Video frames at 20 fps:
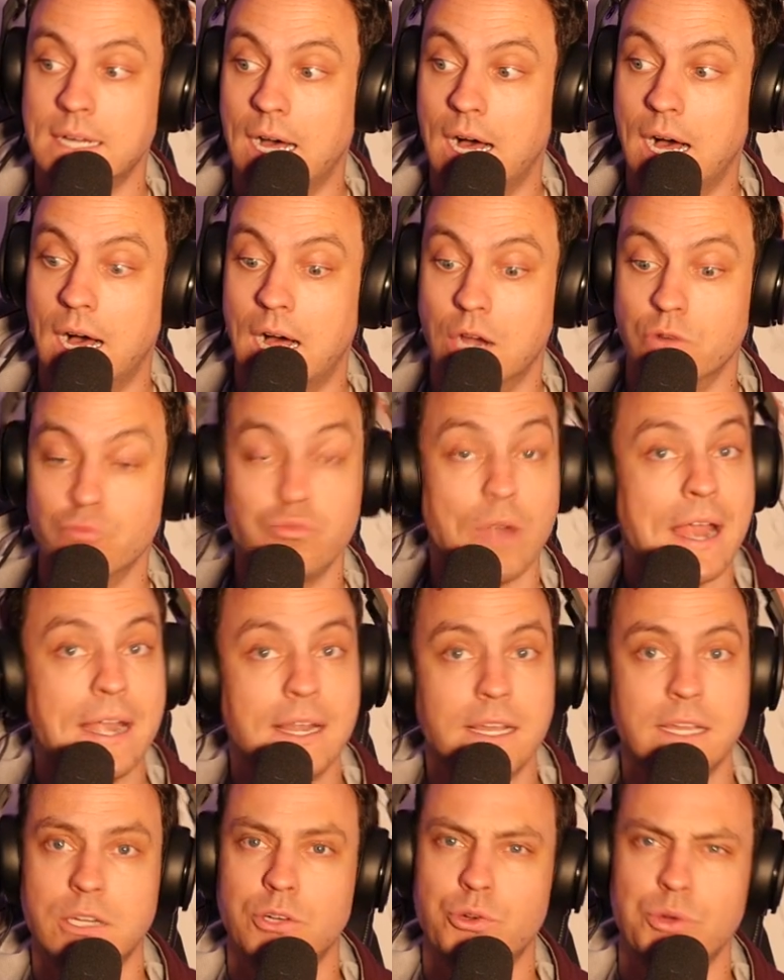uh,
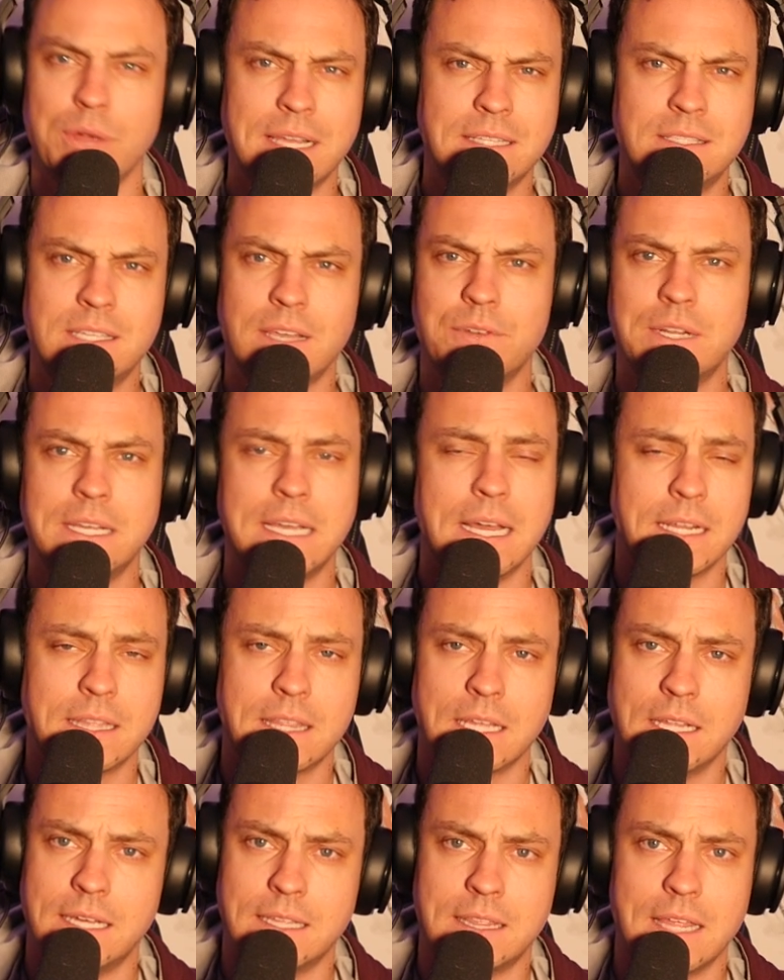writing, creativity,
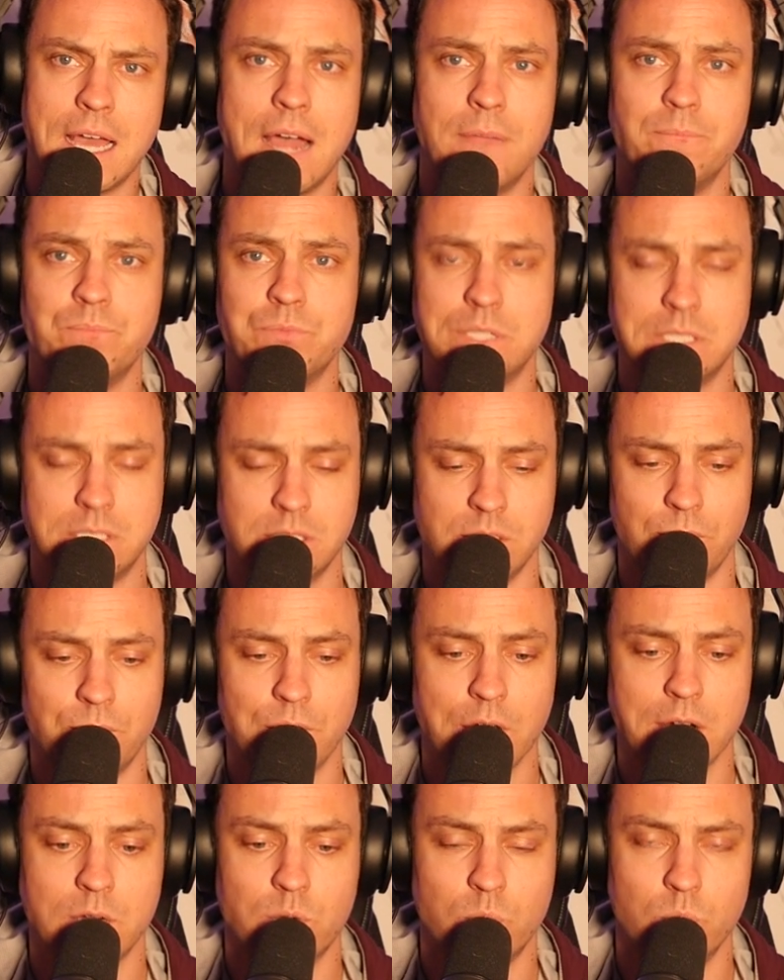anything like that, this is a
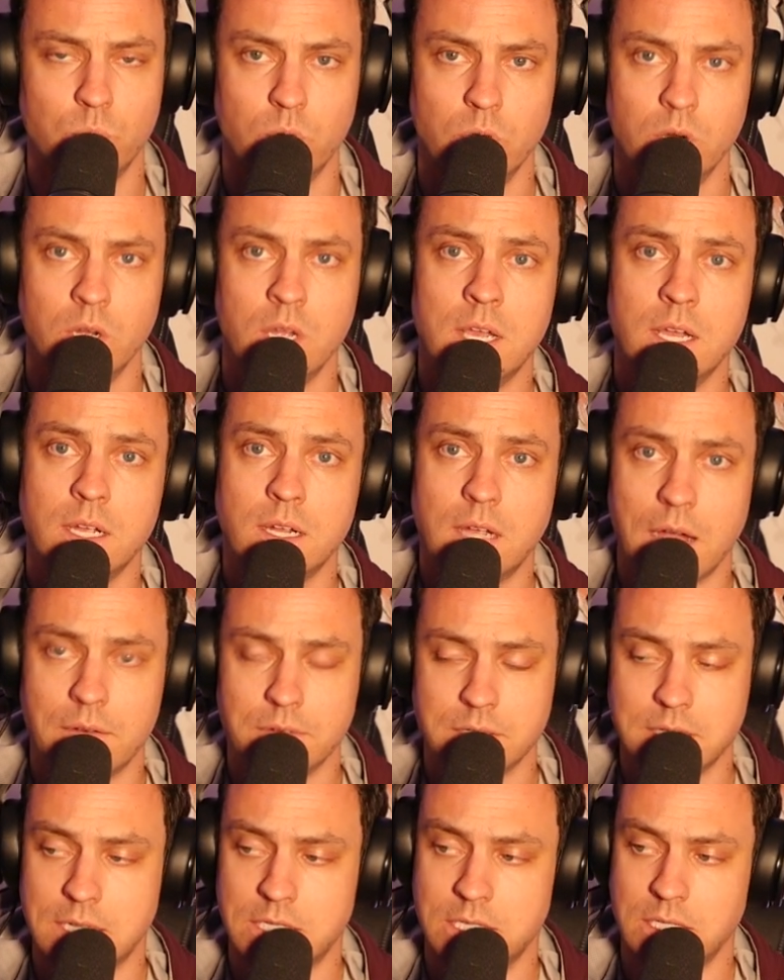very cool
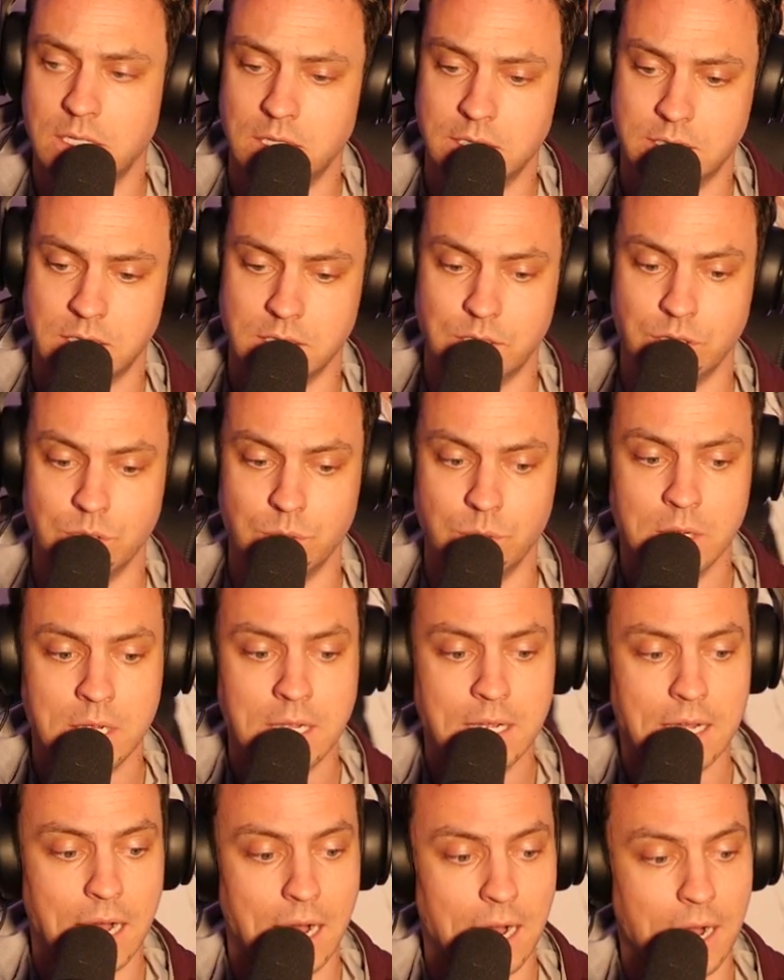conversation to listen to.
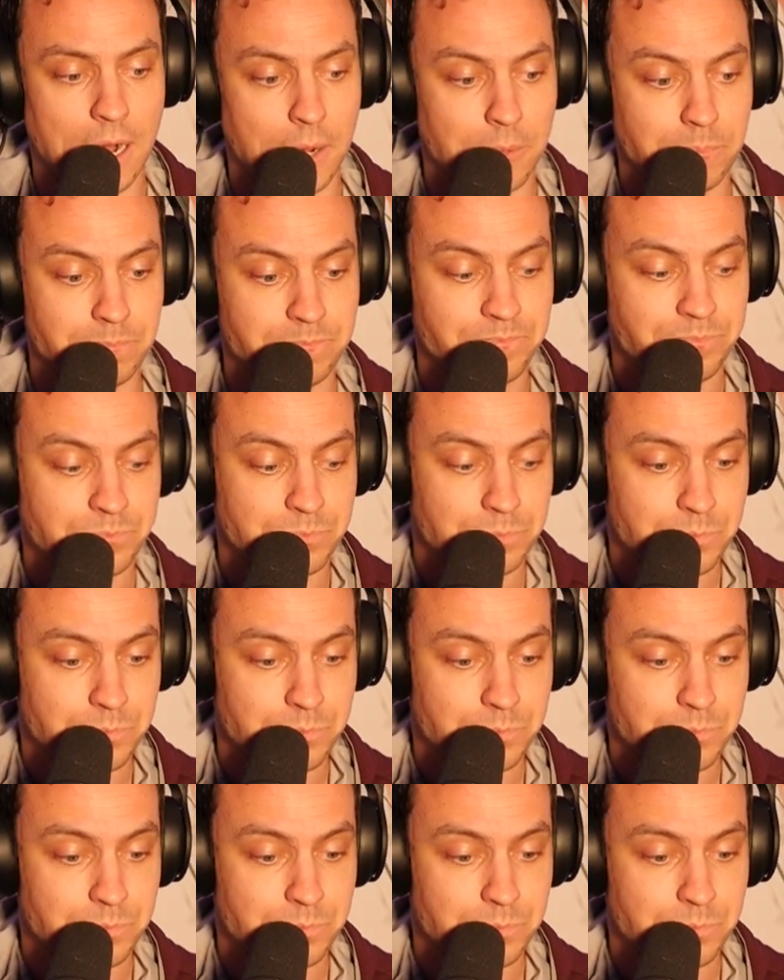Um,